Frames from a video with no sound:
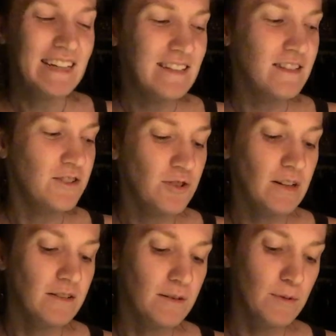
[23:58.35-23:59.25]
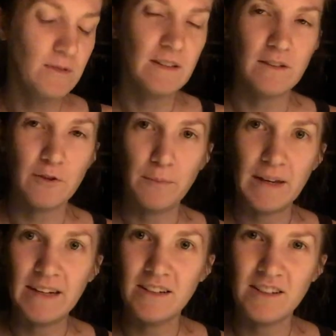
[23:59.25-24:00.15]
it did trigger some of those things a little
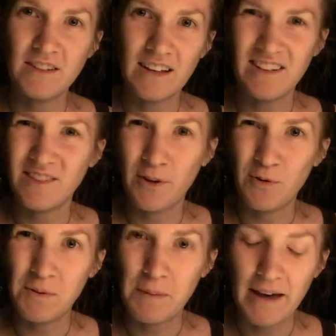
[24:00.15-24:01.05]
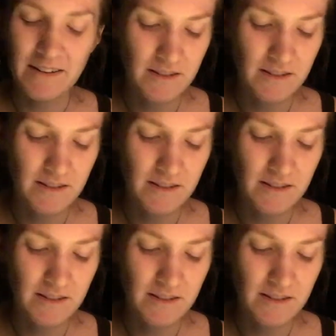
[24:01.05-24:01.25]
bit, and I just I just felt really bad.